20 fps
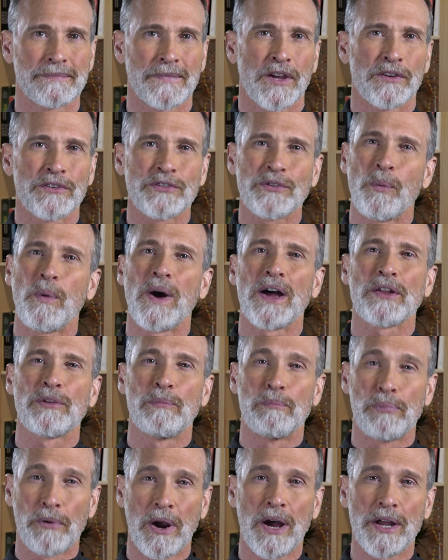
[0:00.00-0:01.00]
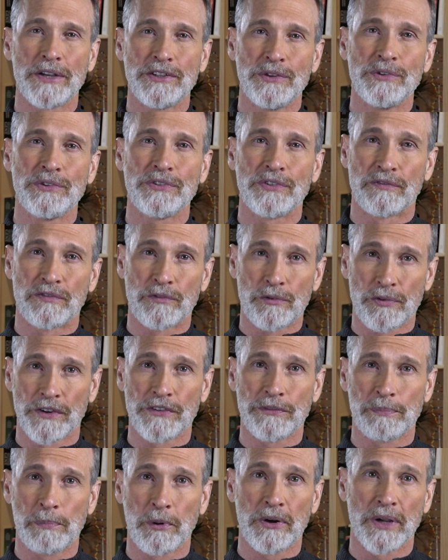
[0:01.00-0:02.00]
So while the broad use of
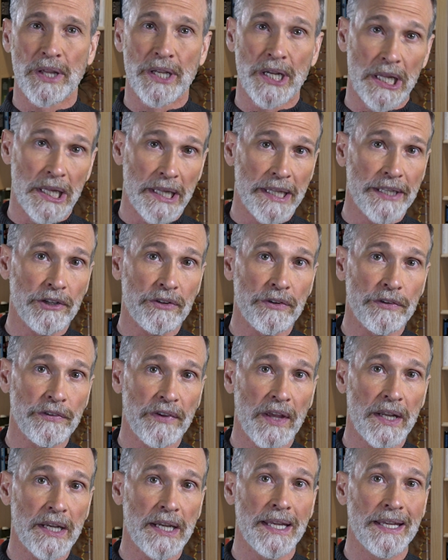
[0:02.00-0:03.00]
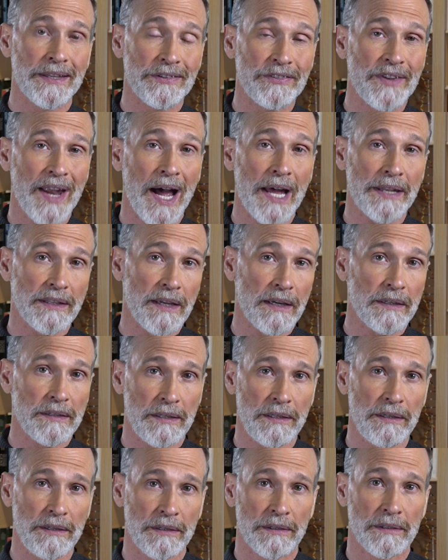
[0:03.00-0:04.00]
CRISPR in a clinical setting is not yet
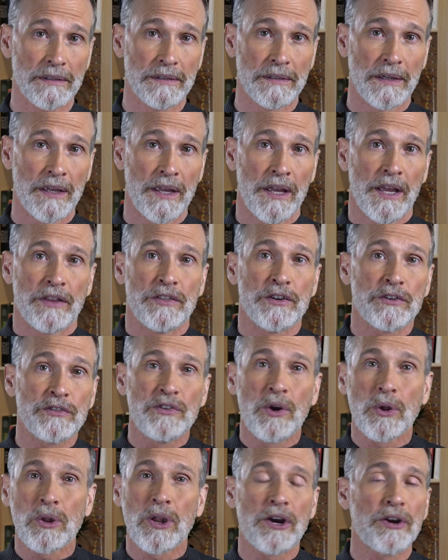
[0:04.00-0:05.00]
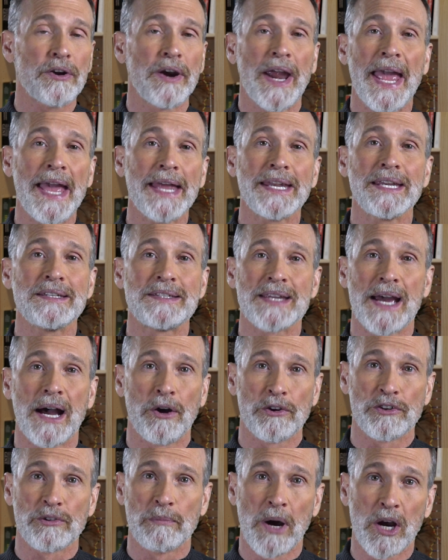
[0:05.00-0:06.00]
here, there's no longer any
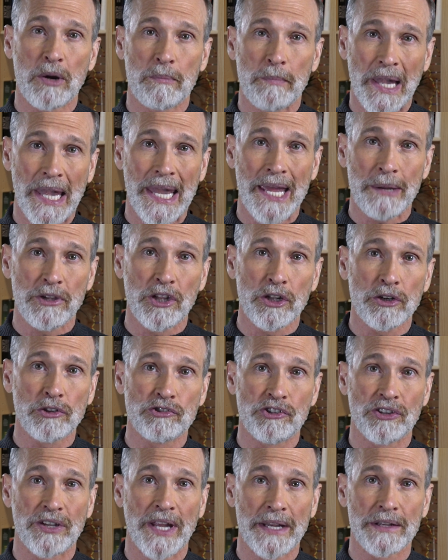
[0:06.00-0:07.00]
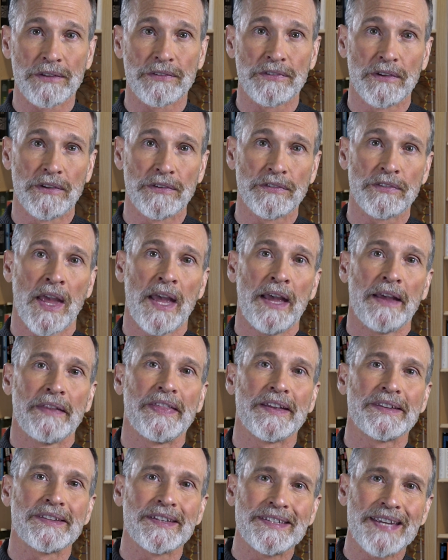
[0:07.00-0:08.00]
doubt among molecular geneticists
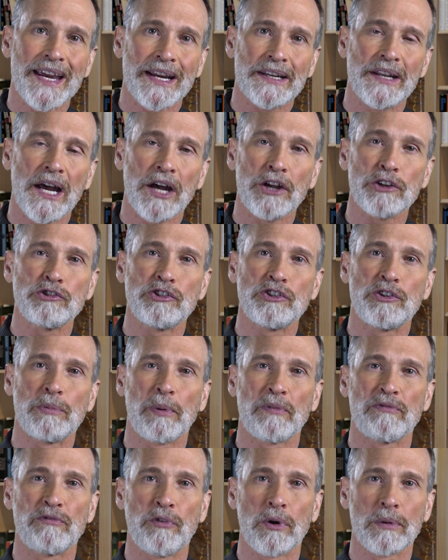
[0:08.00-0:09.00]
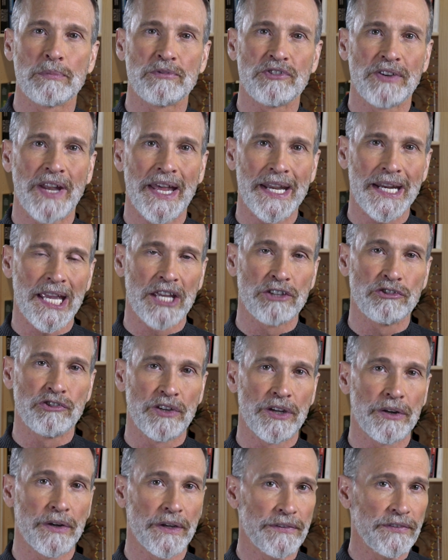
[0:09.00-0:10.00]
that the technology to perform genetic
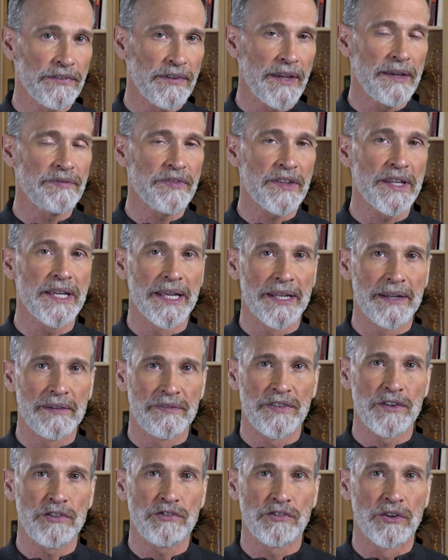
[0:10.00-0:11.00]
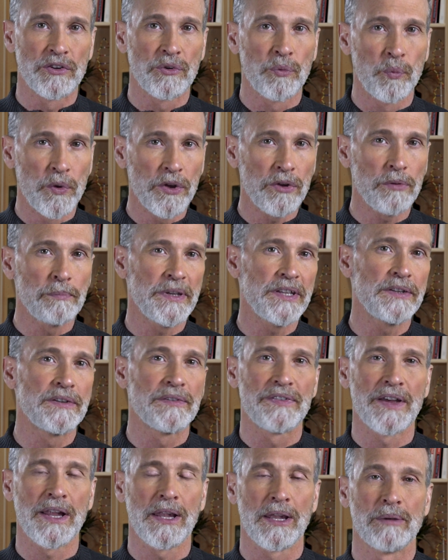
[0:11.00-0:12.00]
engineering safely and efficient will be
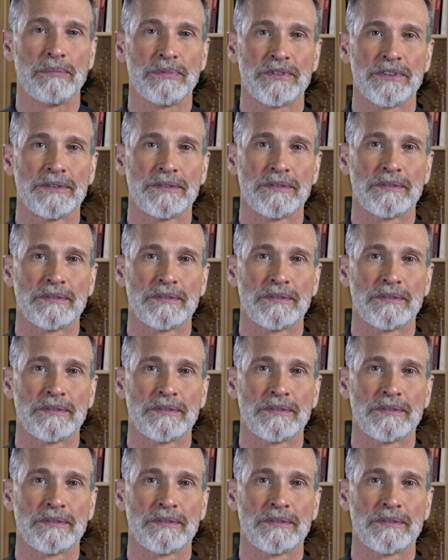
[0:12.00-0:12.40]
developed.